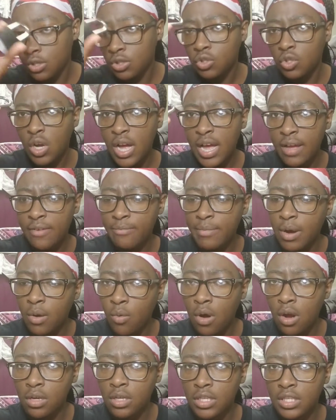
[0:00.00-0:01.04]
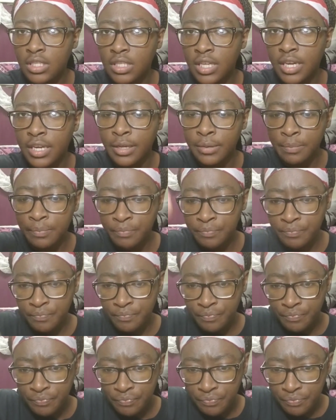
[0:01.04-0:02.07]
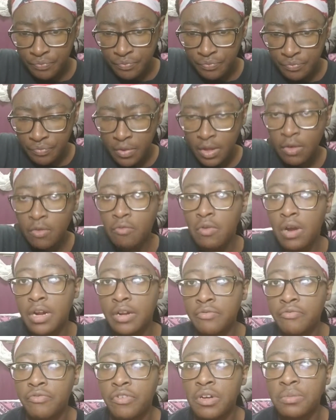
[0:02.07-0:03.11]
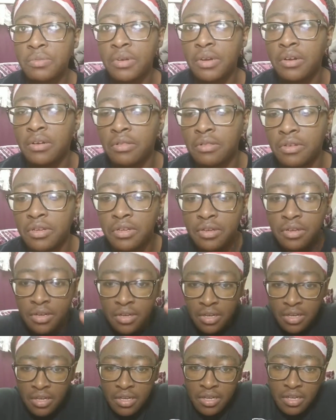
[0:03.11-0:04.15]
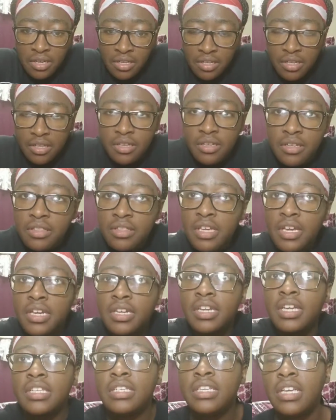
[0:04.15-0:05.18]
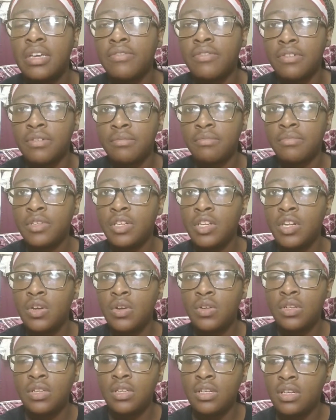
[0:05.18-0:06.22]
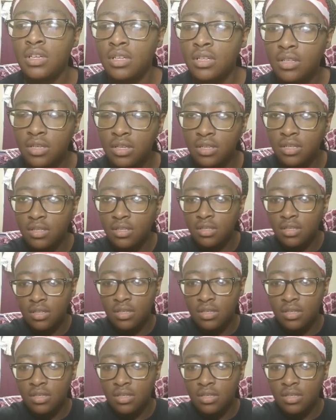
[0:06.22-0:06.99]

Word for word: So I have my walkie sitting right in front of me on the little the little thing that's given, you know, little little